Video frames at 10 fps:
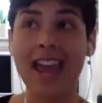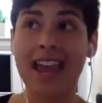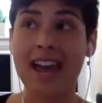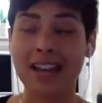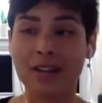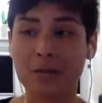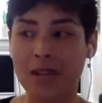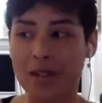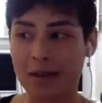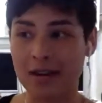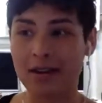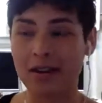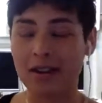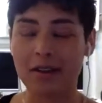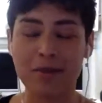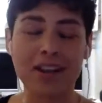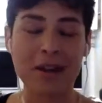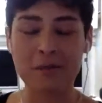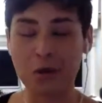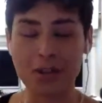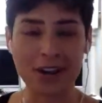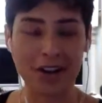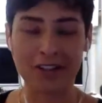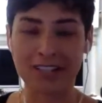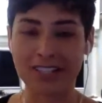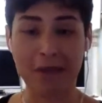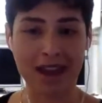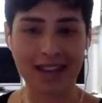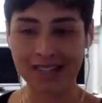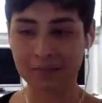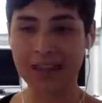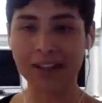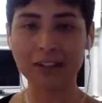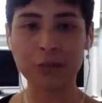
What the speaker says: and we have become what we call this mind meld,